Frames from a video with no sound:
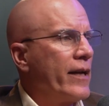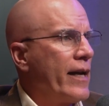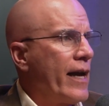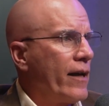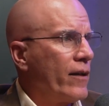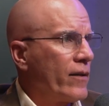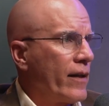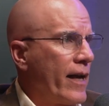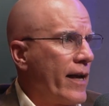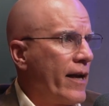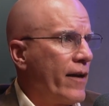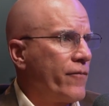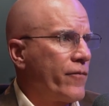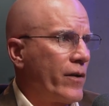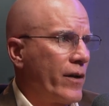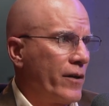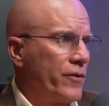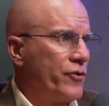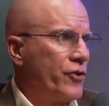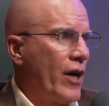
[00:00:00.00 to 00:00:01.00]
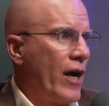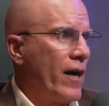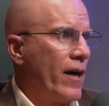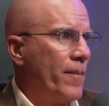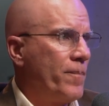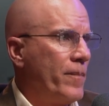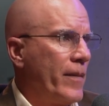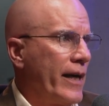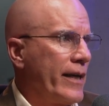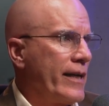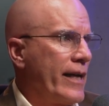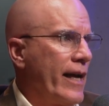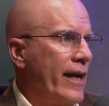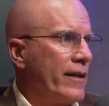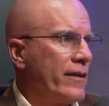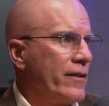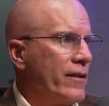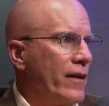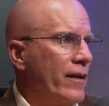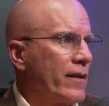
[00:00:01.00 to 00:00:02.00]
LA for a job my
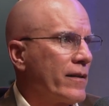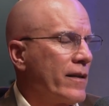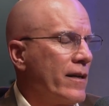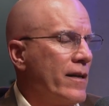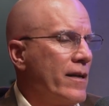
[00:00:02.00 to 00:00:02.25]
dad took,